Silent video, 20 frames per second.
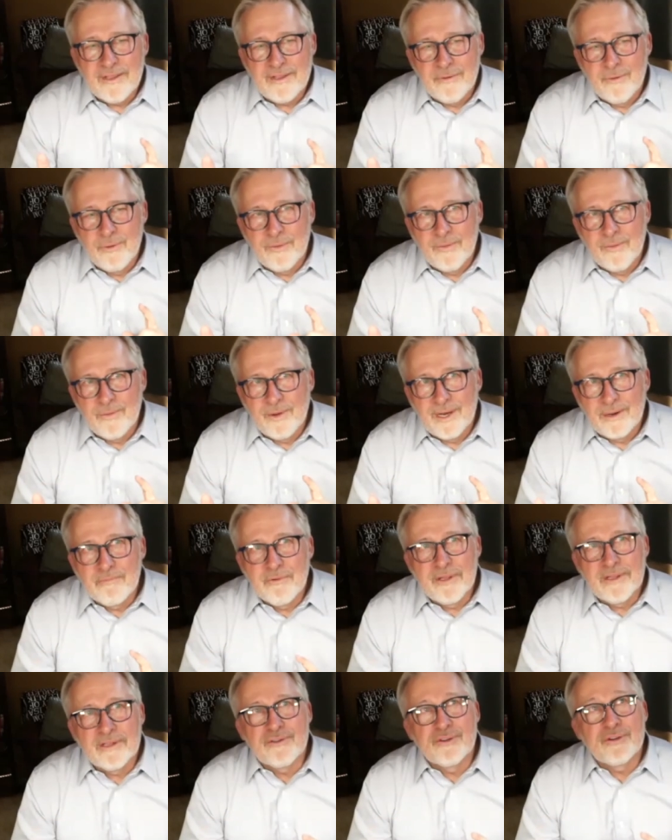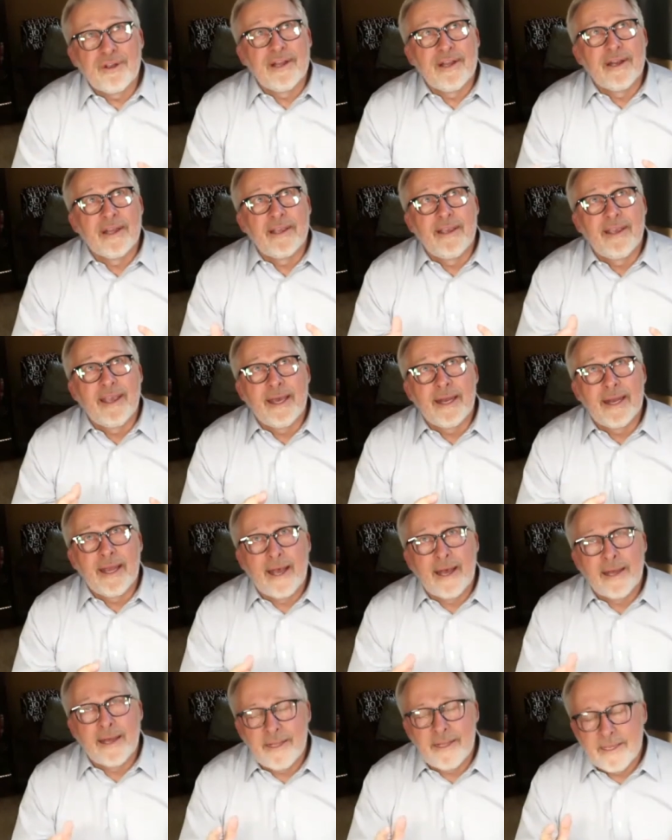what I'm really trying to get
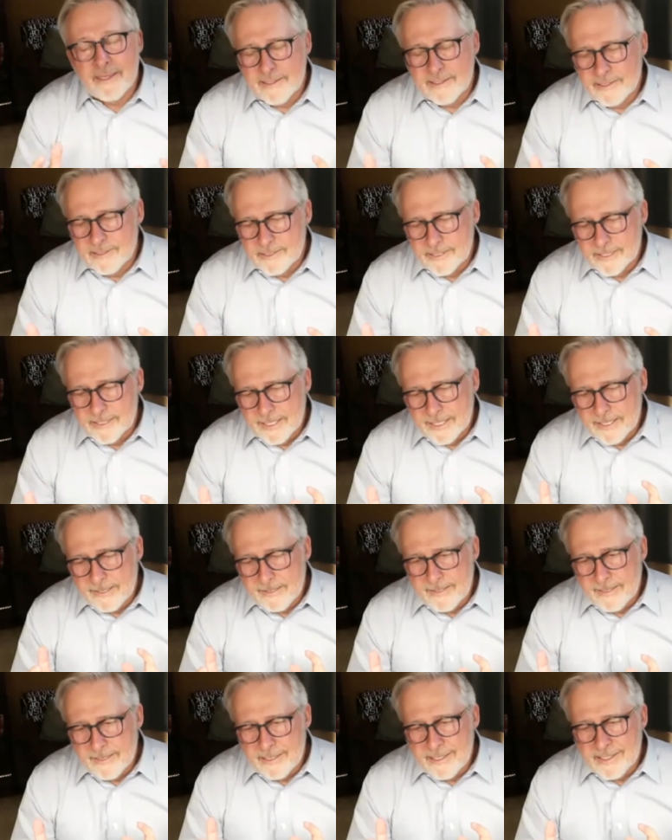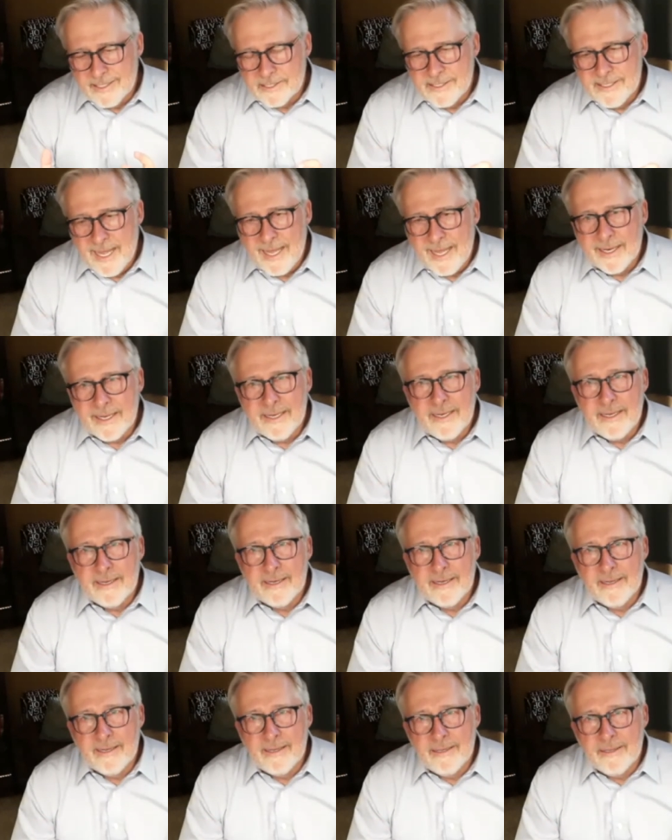at is that there is not when
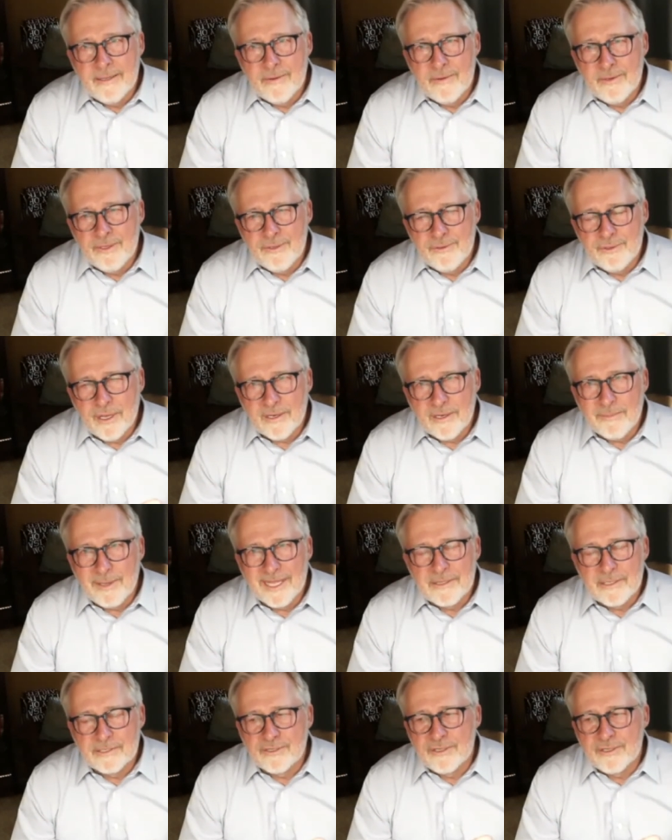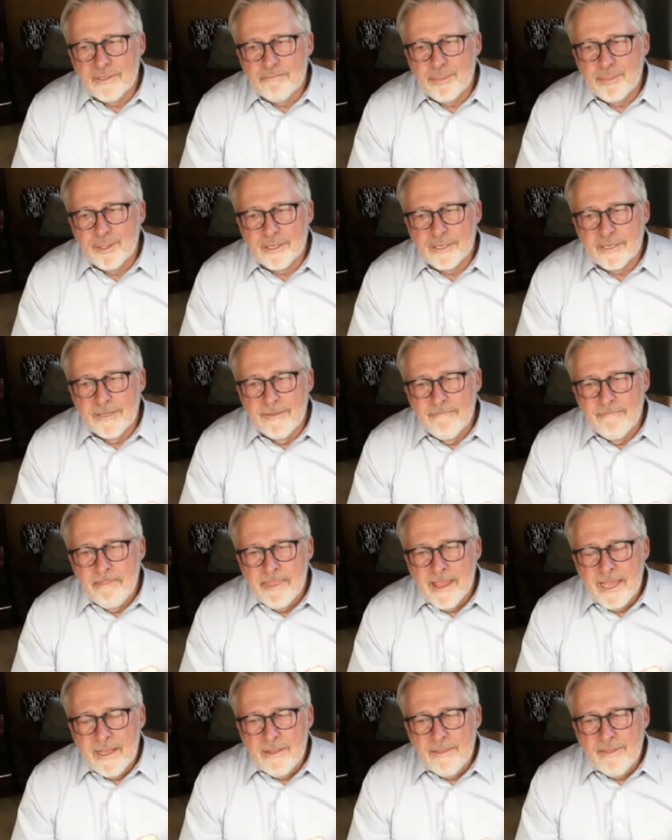you talk about this in the book,
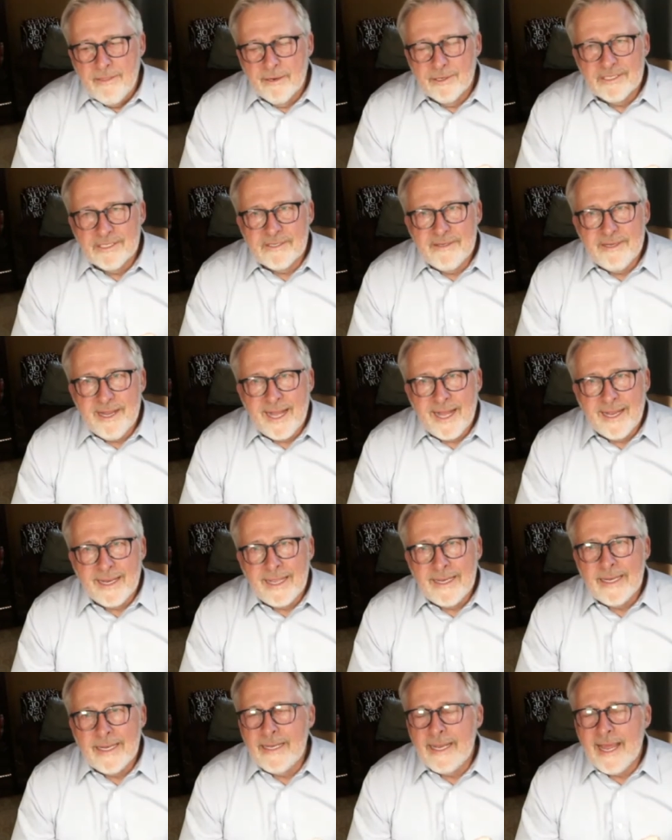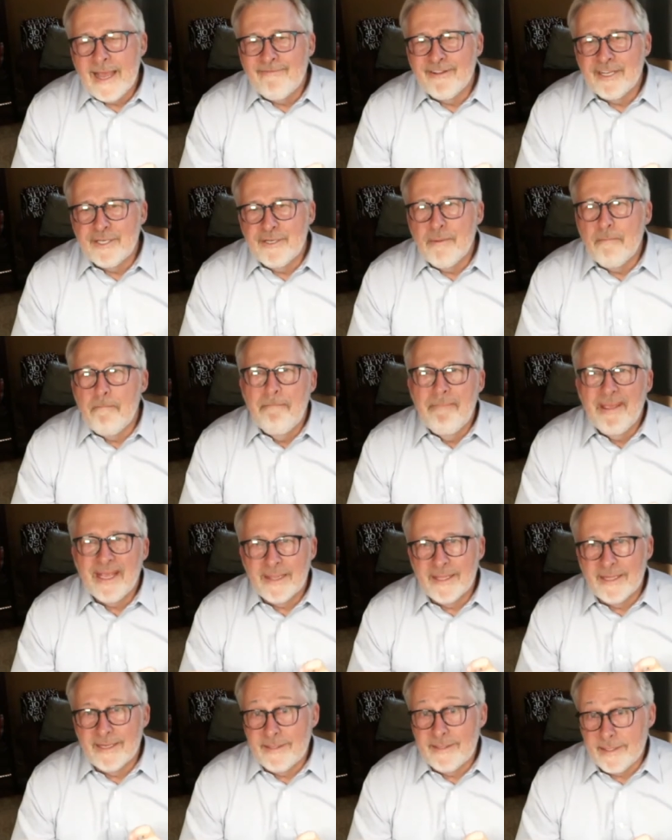there is not an
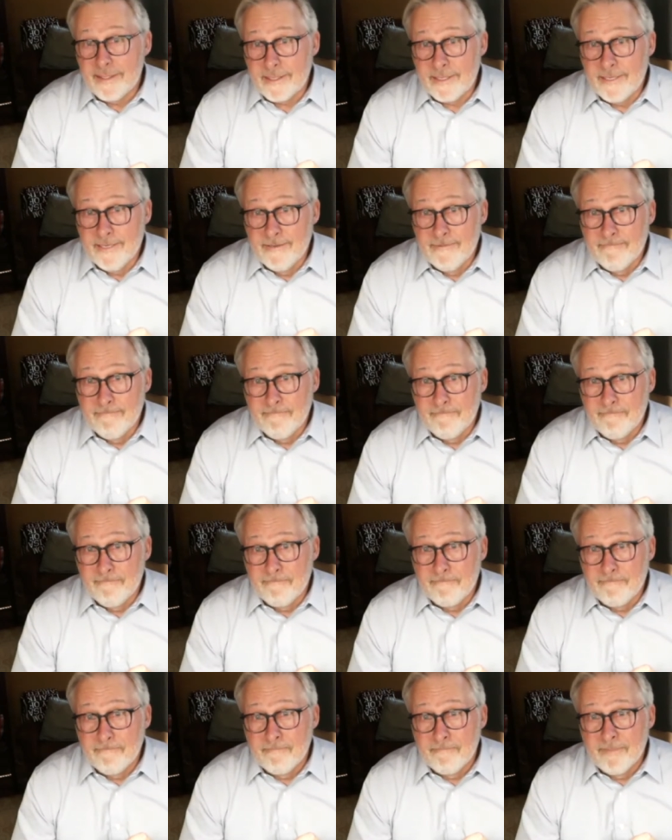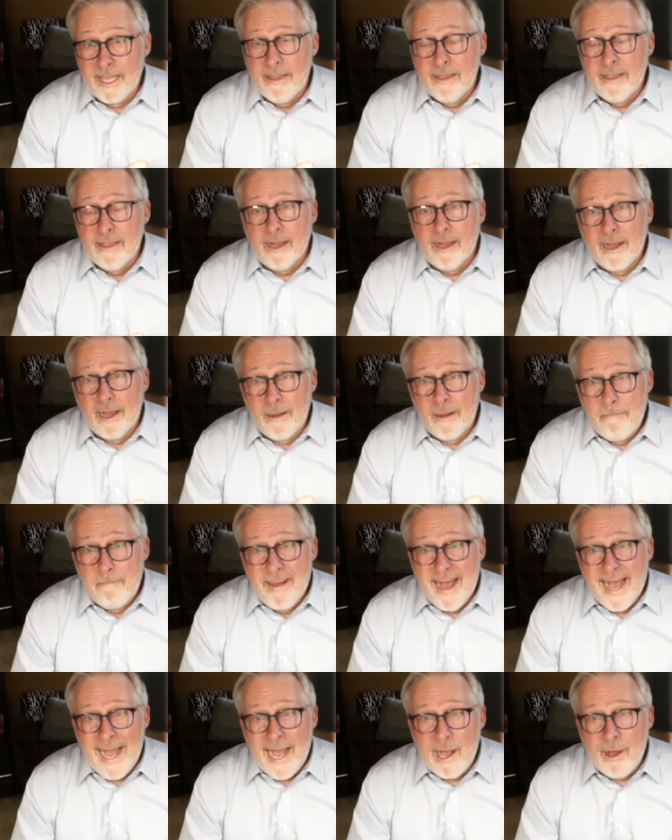inevitability
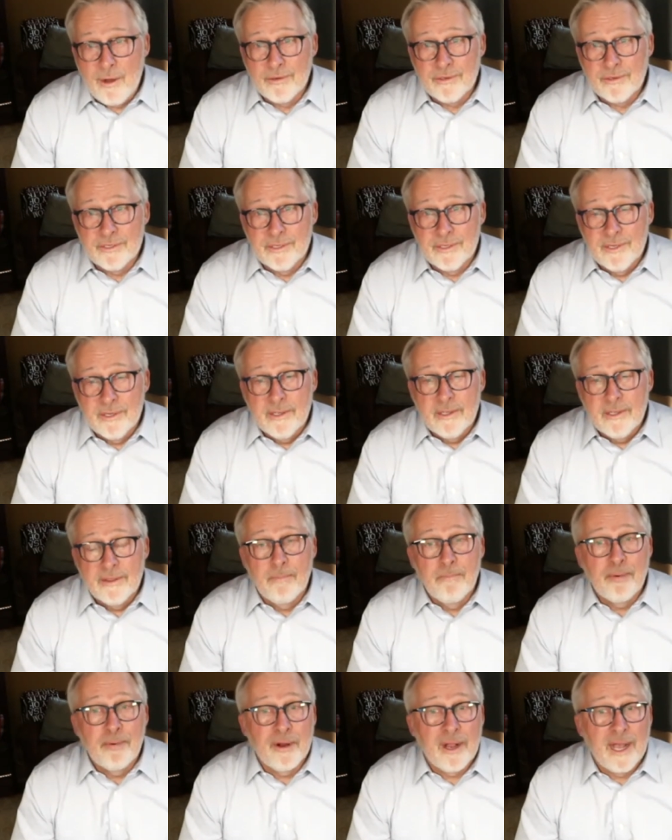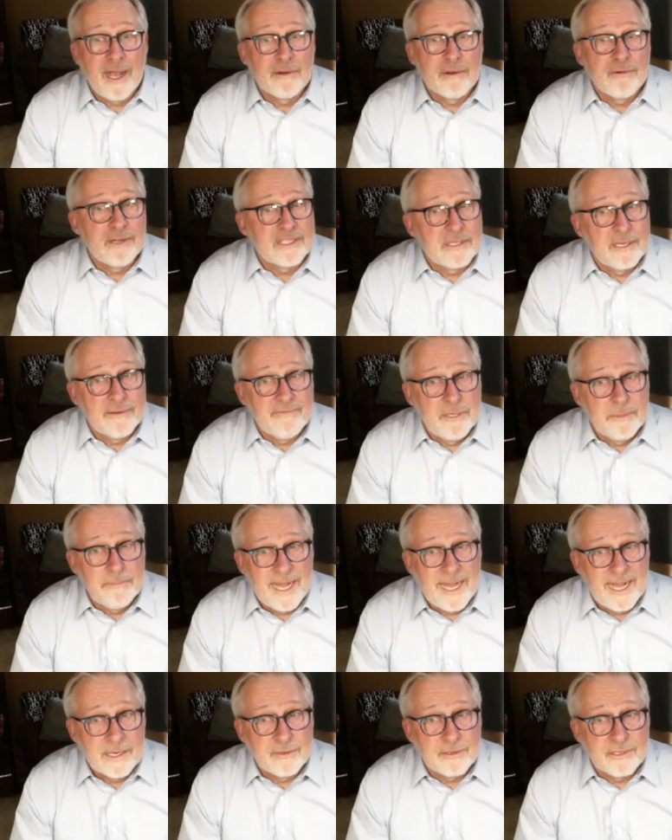about the progress of
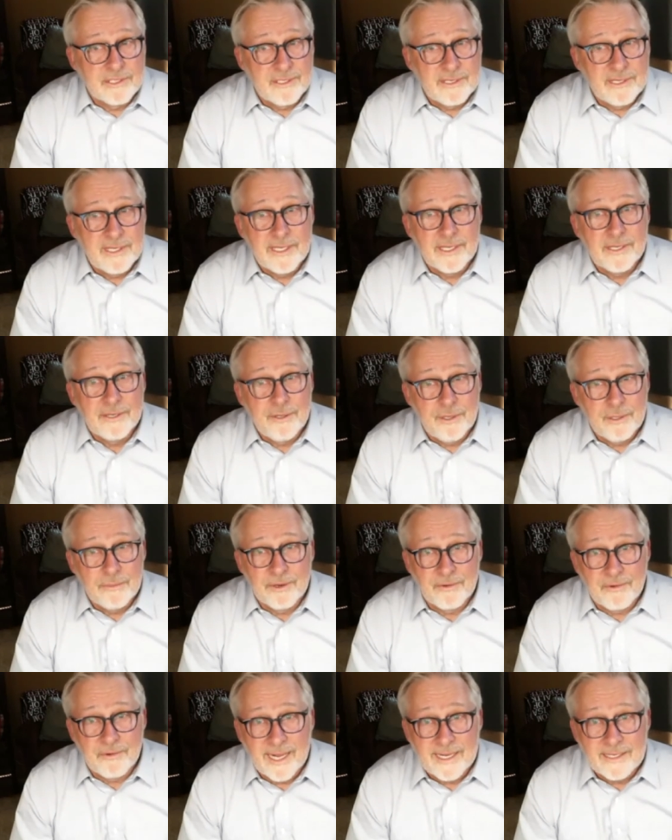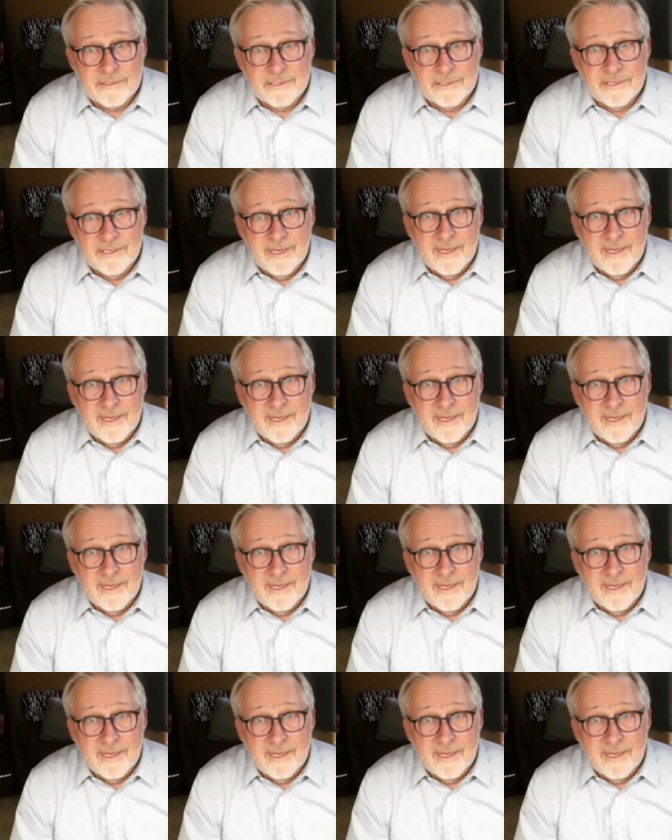democracy and human rights.